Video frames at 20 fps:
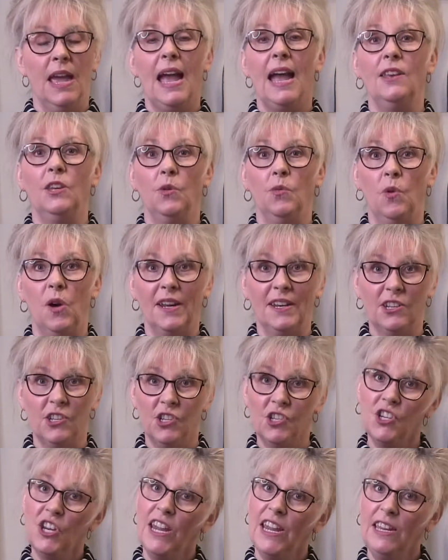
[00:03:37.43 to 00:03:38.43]
and you want to
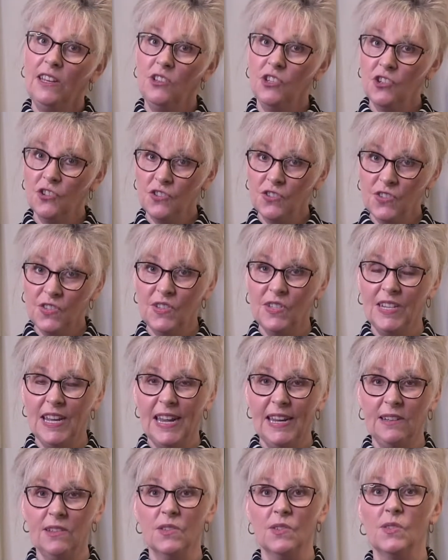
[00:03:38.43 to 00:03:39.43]
change your
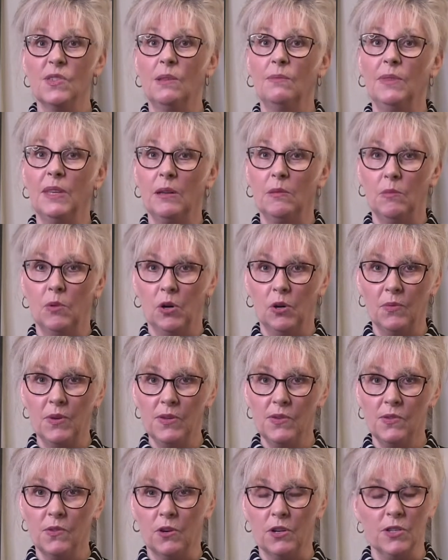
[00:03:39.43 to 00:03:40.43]
state to something more
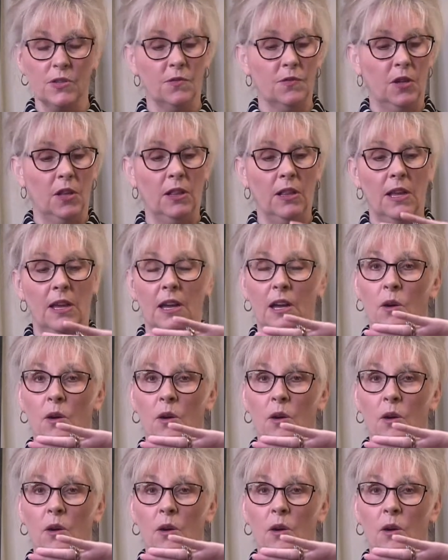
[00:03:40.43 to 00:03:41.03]
resourceful,